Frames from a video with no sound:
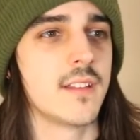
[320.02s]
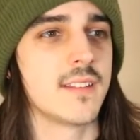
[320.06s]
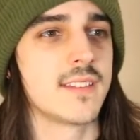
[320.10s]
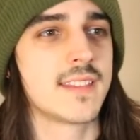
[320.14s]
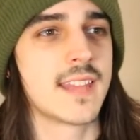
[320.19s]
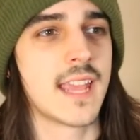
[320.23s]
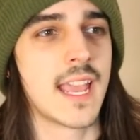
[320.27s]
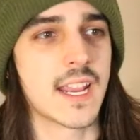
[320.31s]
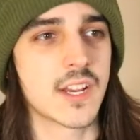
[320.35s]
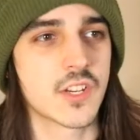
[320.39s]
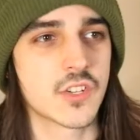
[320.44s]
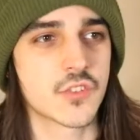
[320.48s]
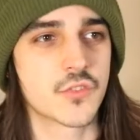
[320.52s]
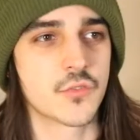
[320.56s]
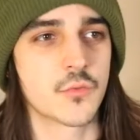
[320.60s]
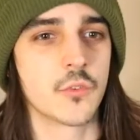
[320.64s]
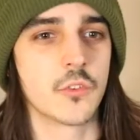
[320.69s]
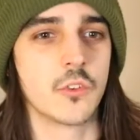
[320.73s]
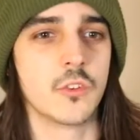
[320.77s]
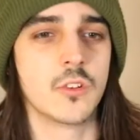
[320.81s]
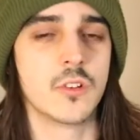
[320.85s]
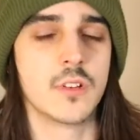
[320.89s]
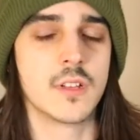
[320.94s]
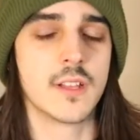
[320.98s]

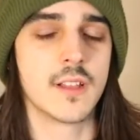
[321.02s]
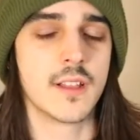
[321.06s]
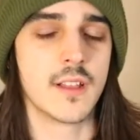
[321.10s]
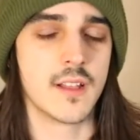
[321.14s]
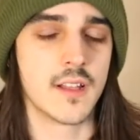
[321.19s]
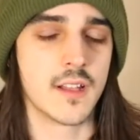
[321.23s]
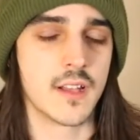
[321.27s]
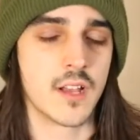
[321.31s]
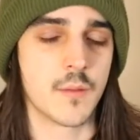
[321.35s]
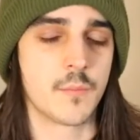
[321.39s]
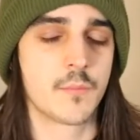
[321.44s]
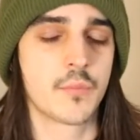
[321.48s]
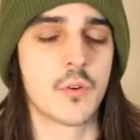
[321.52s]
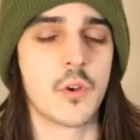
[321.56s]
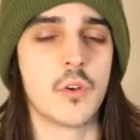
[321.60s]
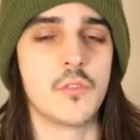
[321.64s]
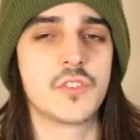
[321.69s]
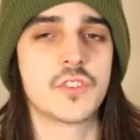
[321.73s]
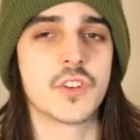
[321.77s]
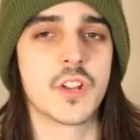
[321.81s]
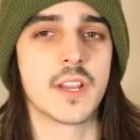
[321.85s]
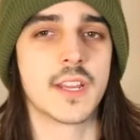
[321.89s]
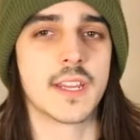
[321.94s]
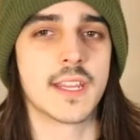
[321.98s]
textural
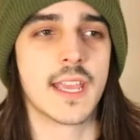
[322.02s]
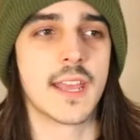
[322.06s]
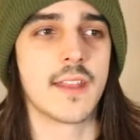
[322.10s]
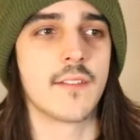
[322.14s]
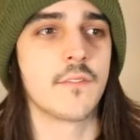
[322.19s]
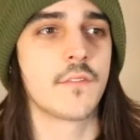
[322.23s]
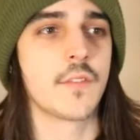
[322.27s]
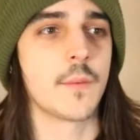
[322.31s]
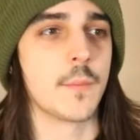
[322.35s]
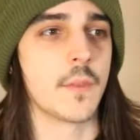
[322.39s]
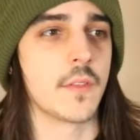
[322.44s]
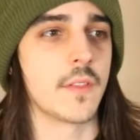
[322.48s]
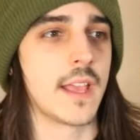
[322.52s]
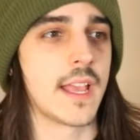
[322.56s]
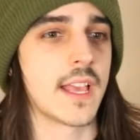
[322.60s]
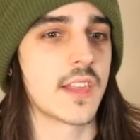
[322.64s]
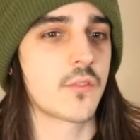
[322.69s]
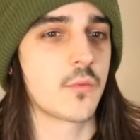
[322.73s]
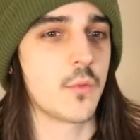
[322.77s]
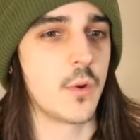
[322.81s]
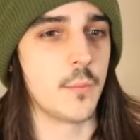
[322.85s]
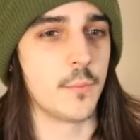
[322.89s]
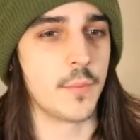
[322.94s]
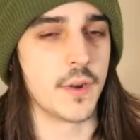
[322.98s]
approach again from the
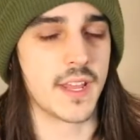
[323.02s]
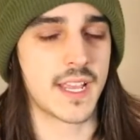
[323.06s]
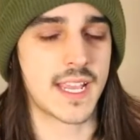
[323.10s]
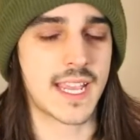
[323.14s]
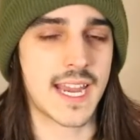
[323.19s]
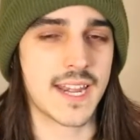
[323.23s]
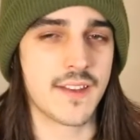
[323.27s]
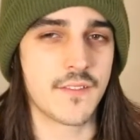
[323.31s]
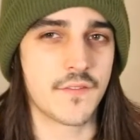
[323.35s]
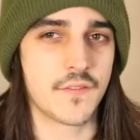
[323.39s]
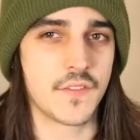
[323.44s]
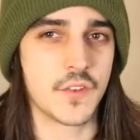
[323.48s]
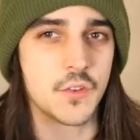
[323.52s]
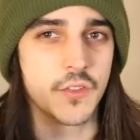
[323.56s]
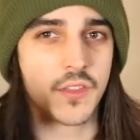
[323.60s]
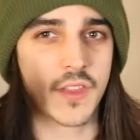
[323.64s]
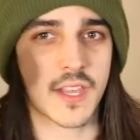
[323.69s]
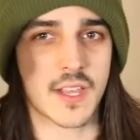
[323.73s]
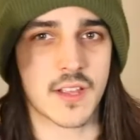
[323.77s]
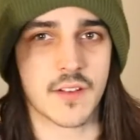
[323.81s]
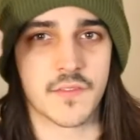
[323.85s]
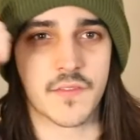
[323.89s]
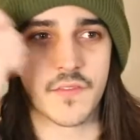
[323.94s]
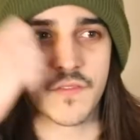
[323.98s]
last one, but it kind of feels
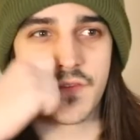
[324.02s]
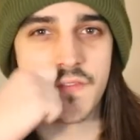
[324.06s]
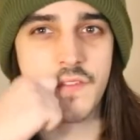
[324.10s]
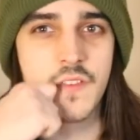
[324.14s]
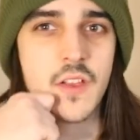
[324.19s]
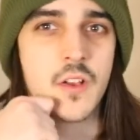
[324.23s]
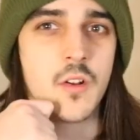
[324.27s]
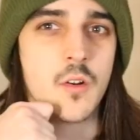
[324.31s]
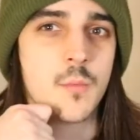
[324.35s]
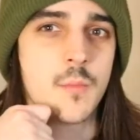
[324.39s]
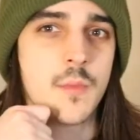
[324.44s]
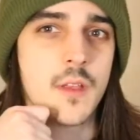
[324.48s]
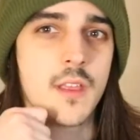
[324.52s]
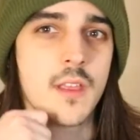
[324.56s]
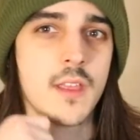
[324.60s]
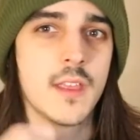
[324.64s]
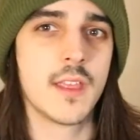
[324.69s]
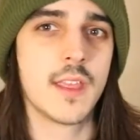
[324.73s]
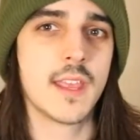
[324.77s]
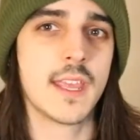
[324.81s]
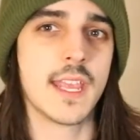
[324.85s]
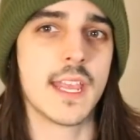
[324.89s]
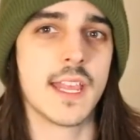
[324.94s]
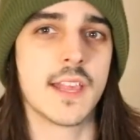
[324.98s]
like a film
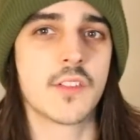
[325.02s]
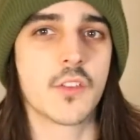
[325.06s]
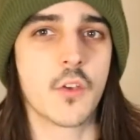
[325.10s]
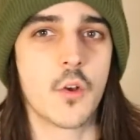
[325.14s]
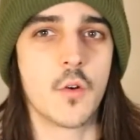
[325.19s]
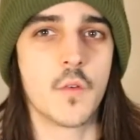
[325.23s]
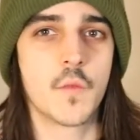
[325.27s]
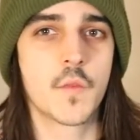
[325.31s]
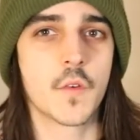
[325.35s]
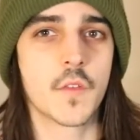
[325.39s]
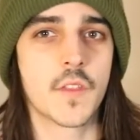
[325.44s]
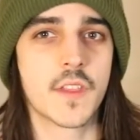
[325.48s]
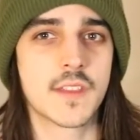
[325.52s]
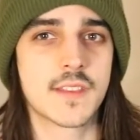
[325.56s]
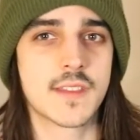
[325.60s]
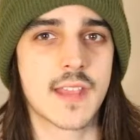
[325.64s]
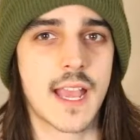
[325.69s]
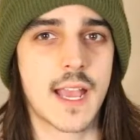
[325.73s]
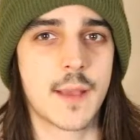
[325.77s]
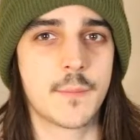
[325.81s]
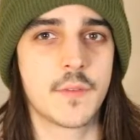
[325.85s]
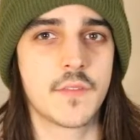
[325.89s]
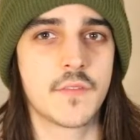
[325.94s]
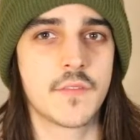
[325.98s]
is over the
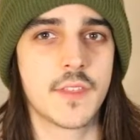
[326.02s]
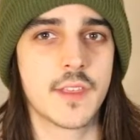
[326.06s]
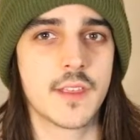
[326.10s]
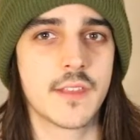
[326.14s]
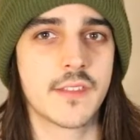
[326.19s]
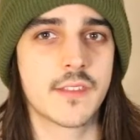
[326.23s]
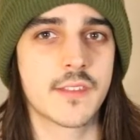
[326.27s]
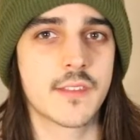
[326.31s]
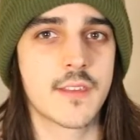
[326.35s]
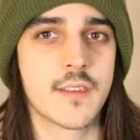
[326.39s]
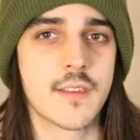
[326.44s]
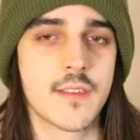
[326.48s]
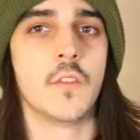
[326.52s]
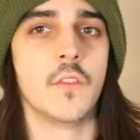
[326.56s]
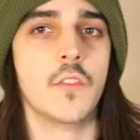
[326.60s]
top of this.